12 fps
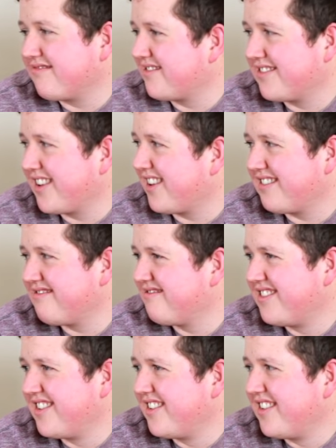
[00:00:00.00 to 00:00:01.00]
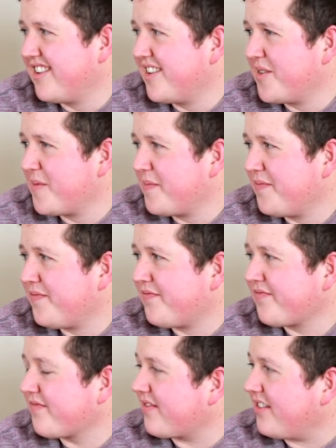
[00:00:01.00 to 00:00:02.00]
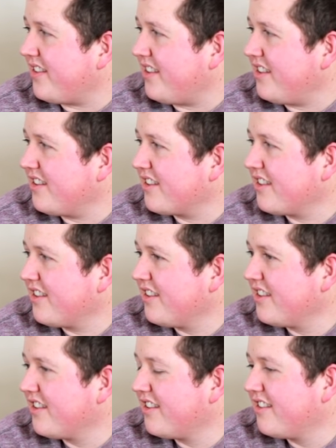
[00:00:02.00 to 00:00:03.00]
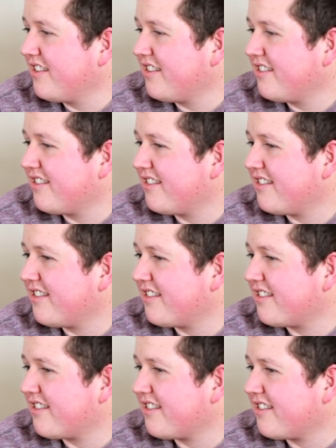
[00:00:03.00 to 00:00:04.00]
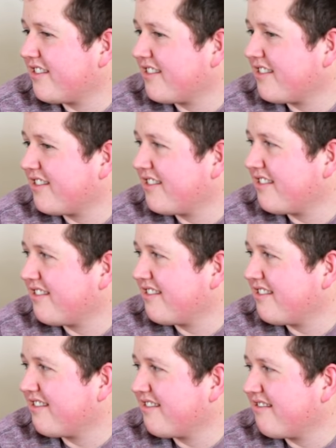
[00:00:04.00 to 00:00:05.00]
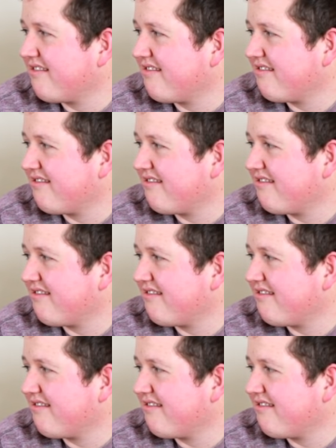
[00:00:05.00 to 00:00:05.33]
(not speaking)